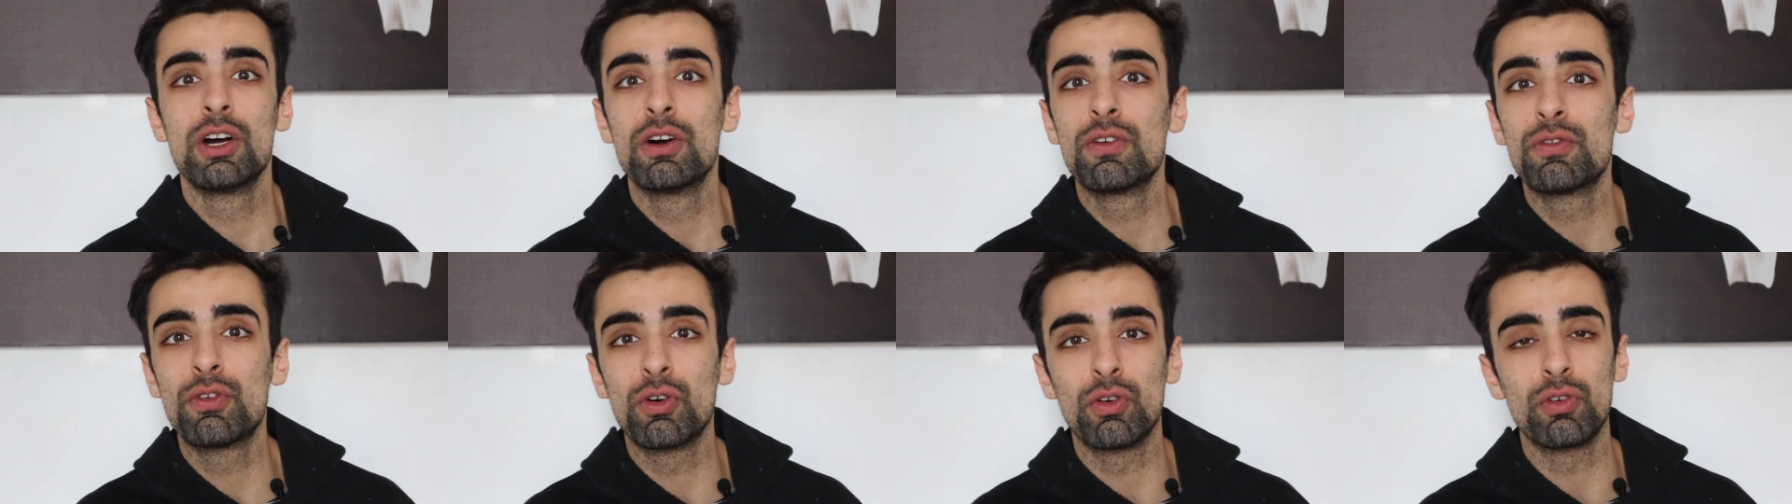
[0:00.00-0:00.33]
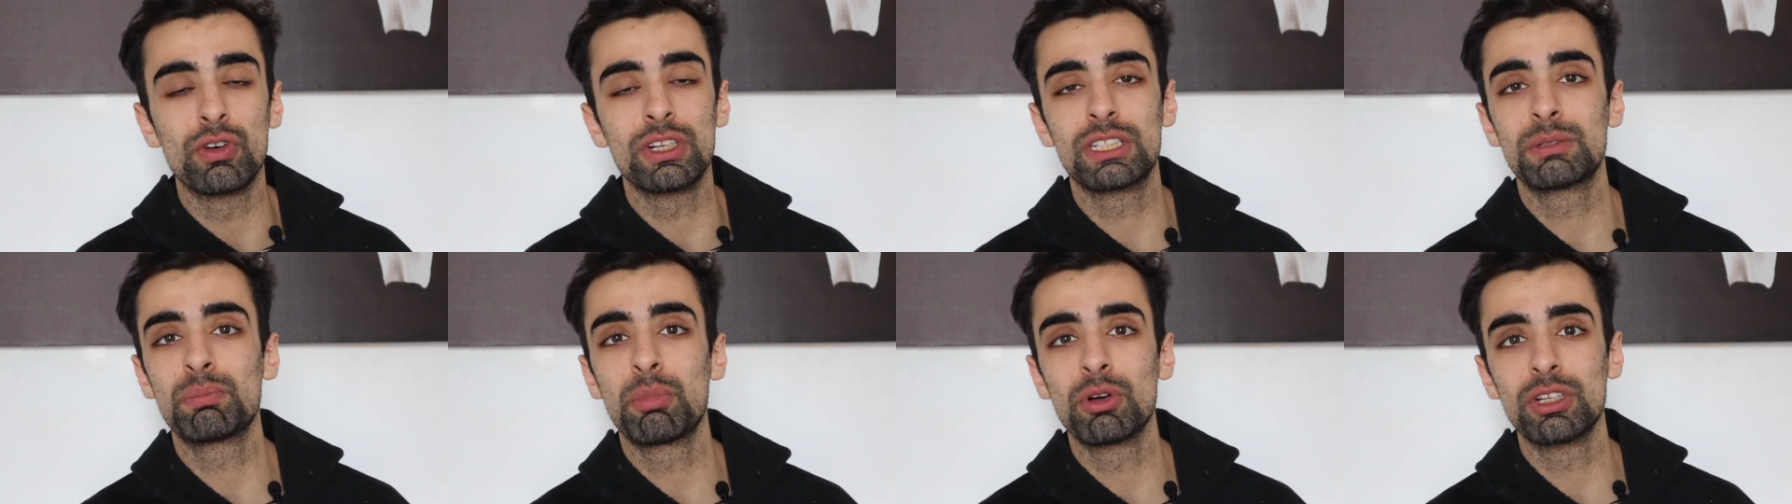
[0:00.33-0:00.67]
for
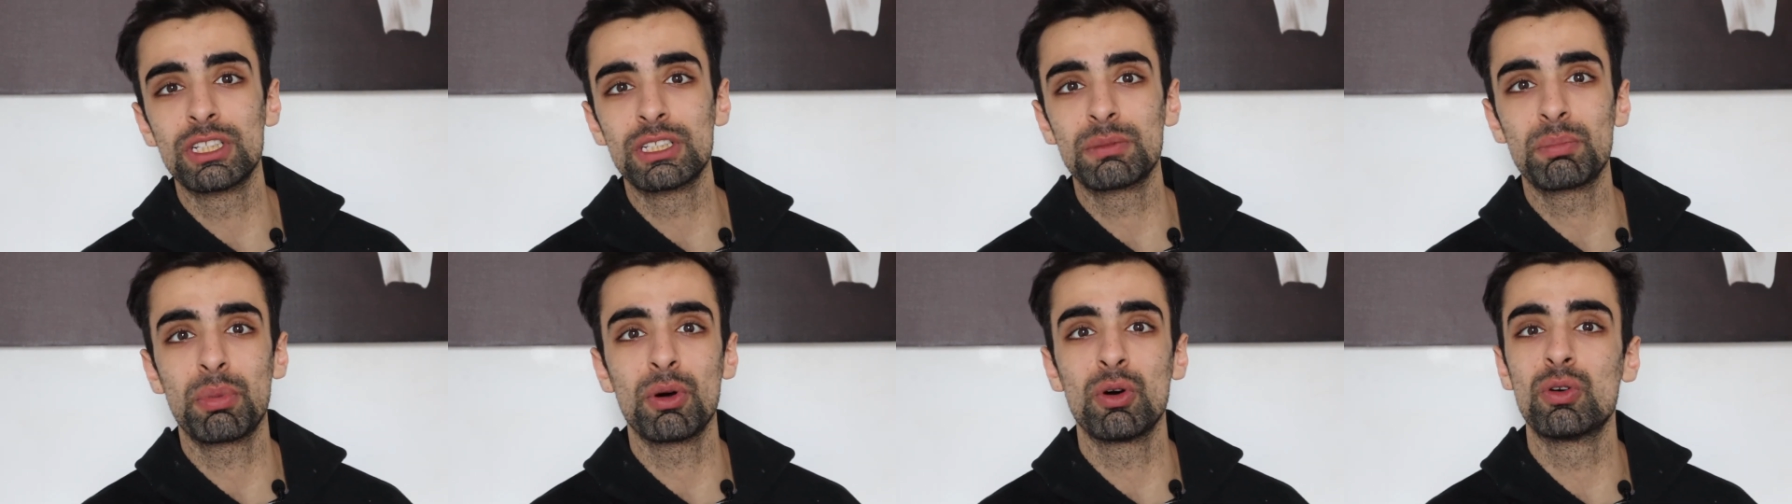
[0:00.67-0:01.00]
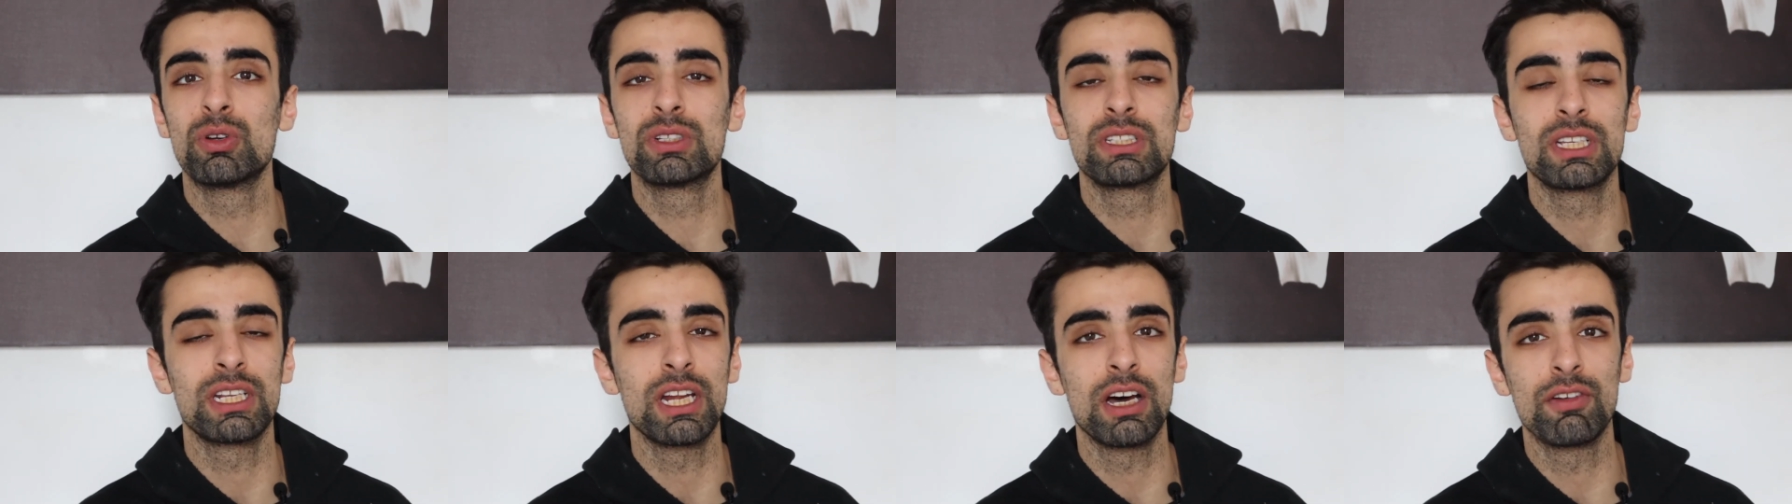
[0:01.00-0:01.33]
response
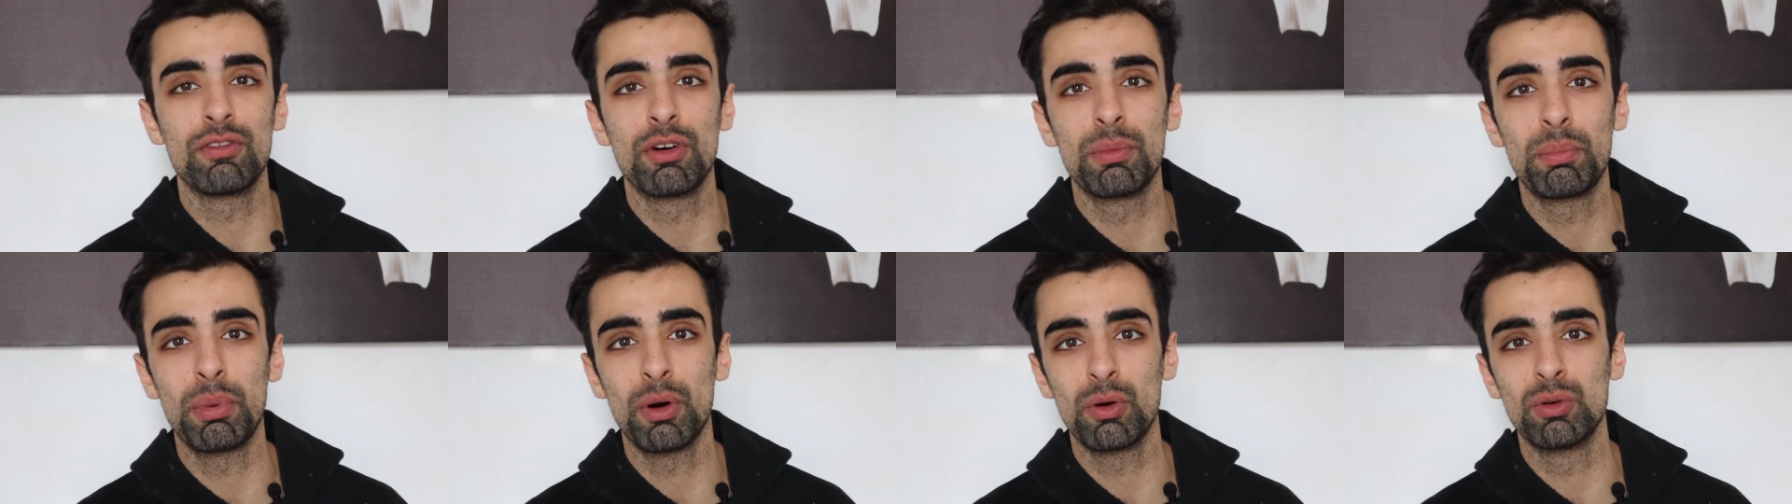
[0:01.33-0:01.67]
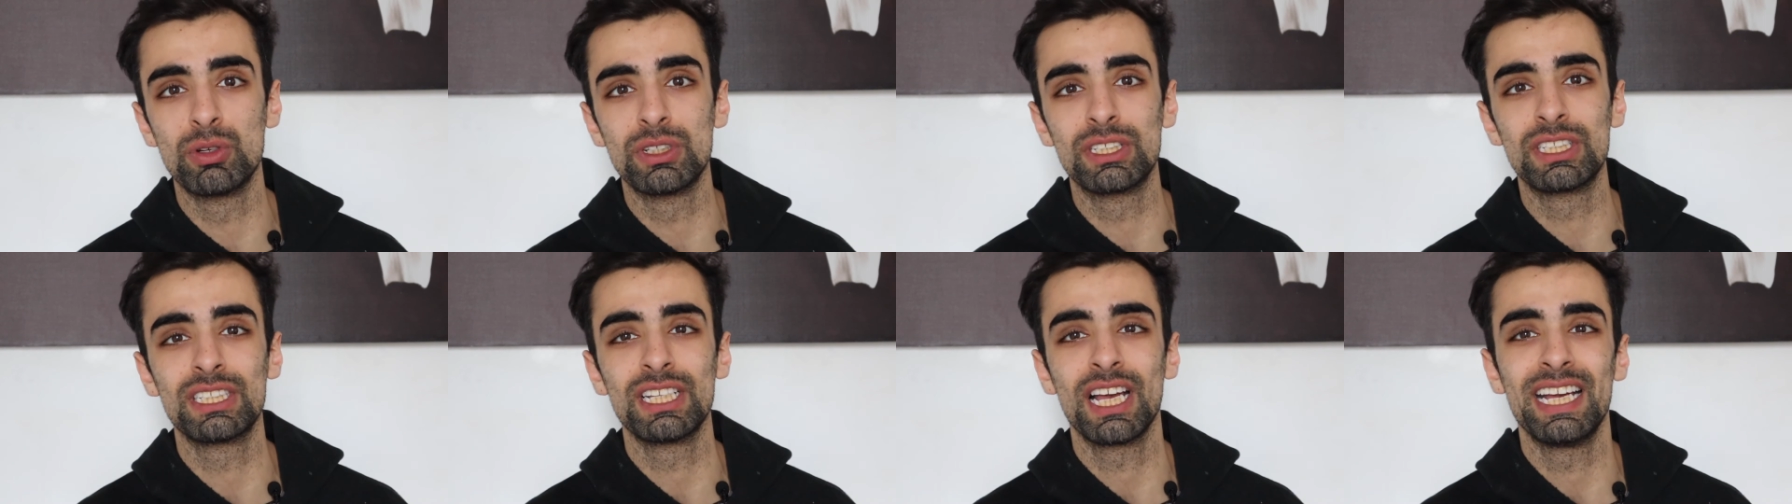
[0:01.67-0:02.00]
posts and other
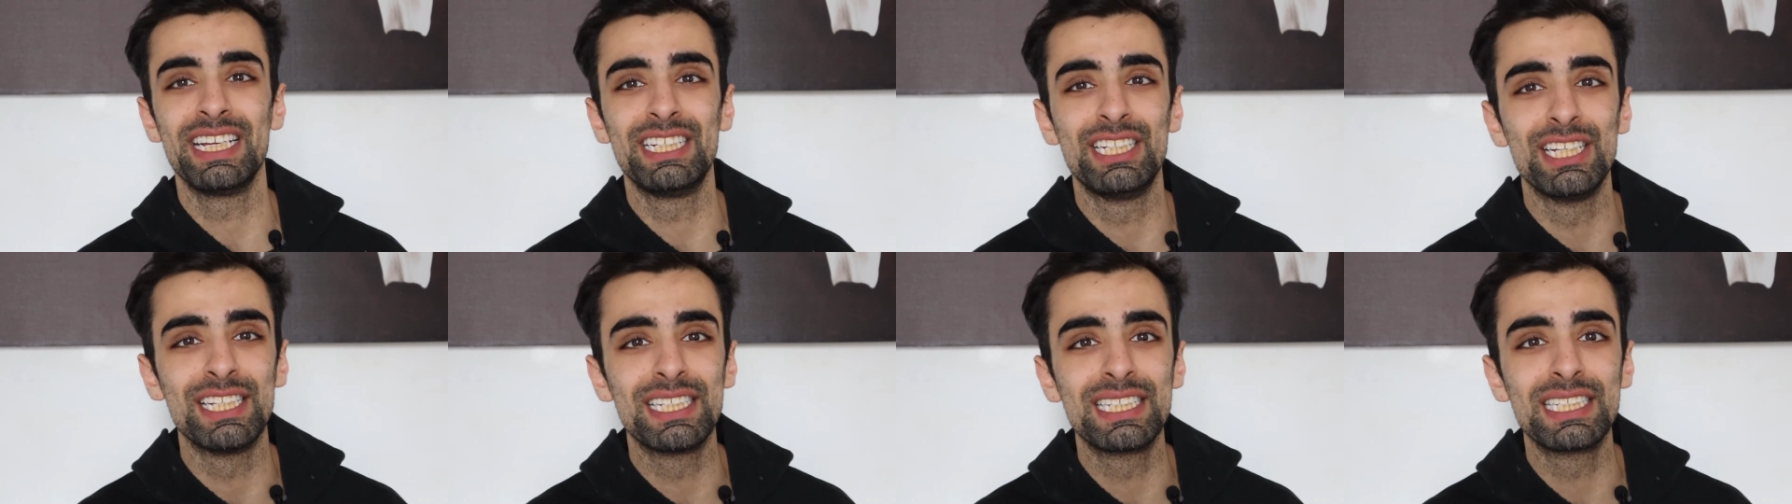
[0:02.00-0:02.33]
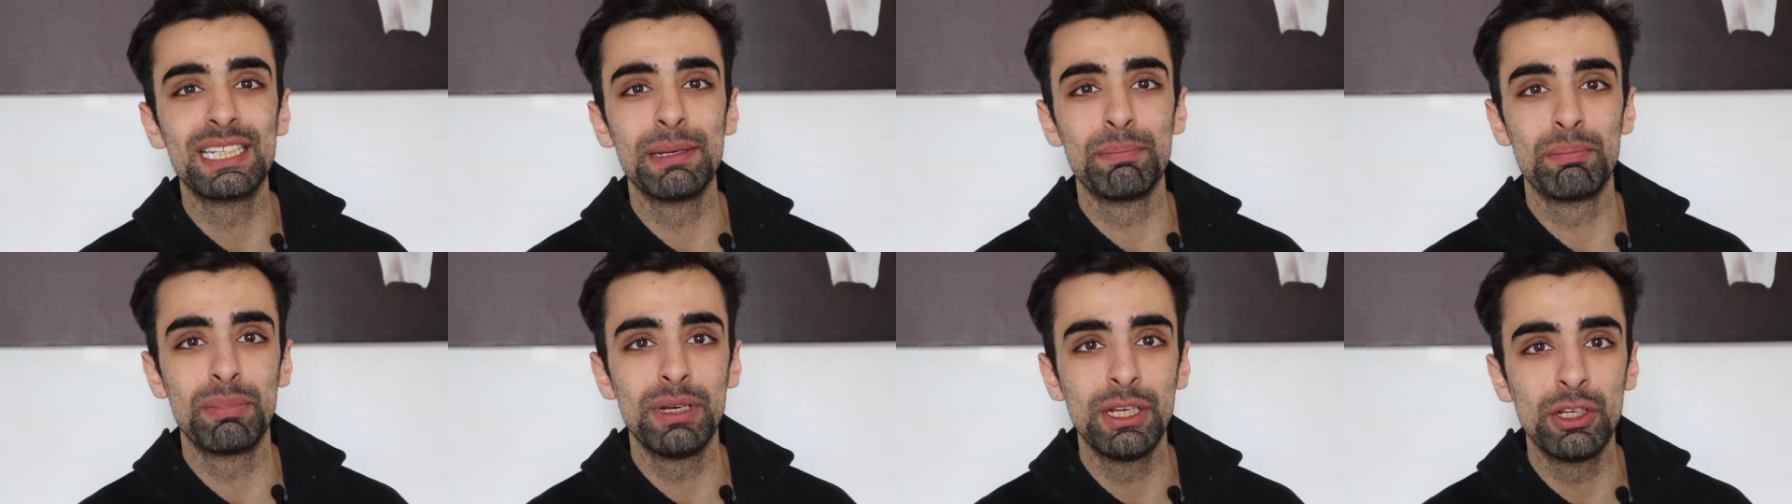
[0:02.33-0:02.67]
posts is just
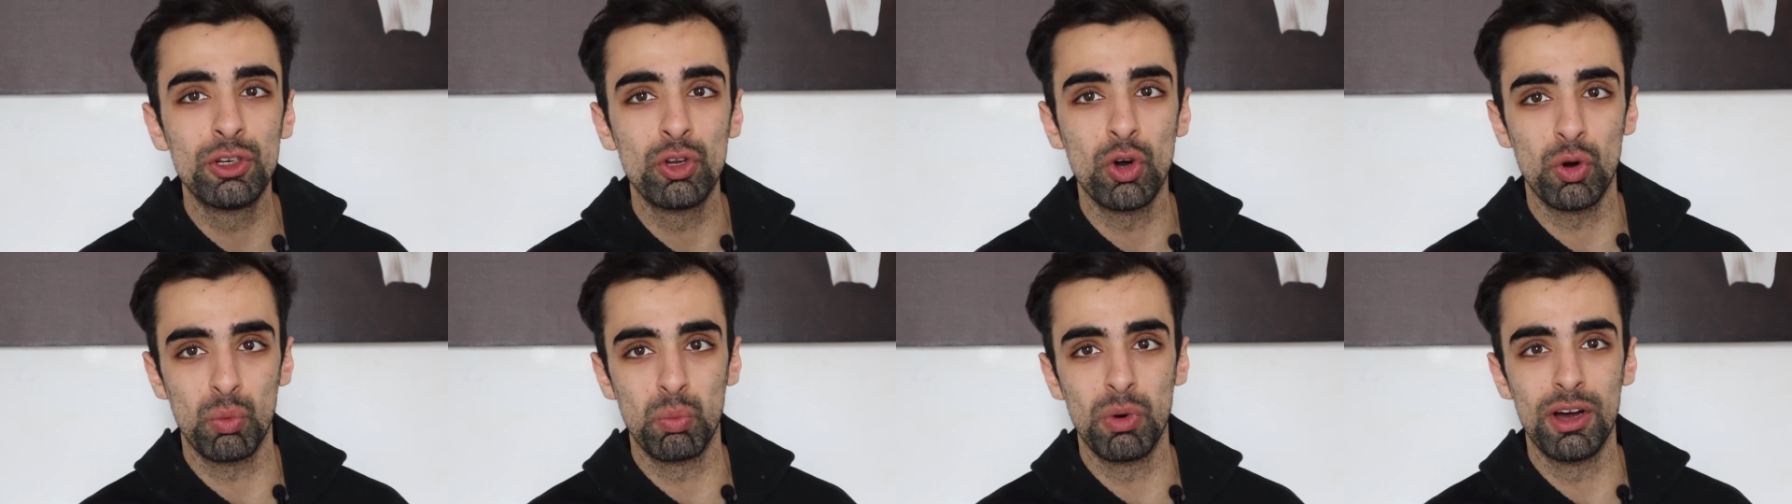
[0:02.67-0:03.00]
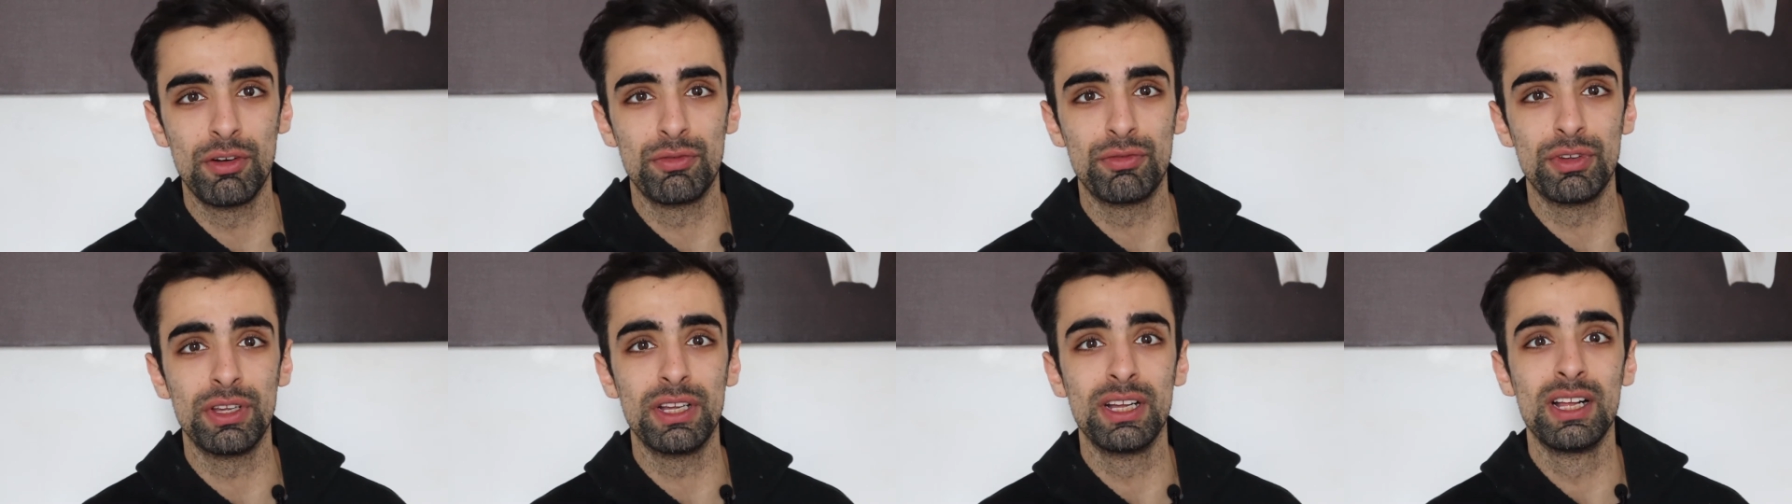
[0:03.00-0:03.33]
simply not
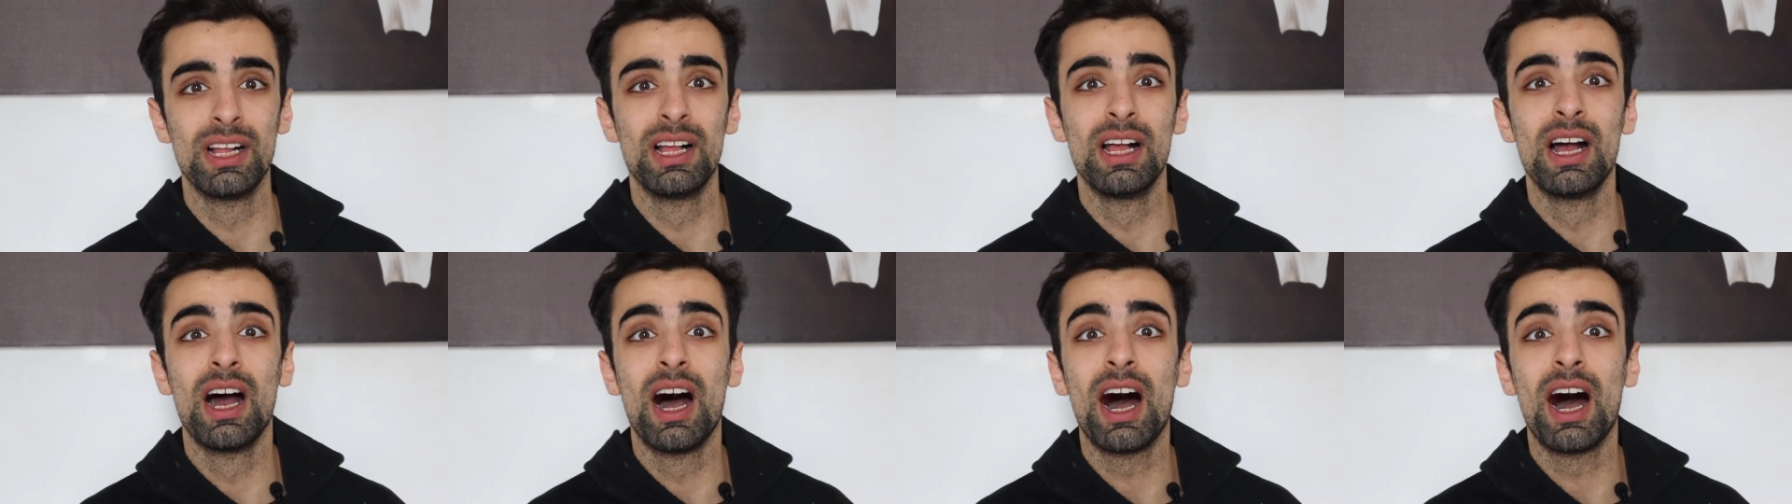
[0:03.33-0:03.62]
worth it.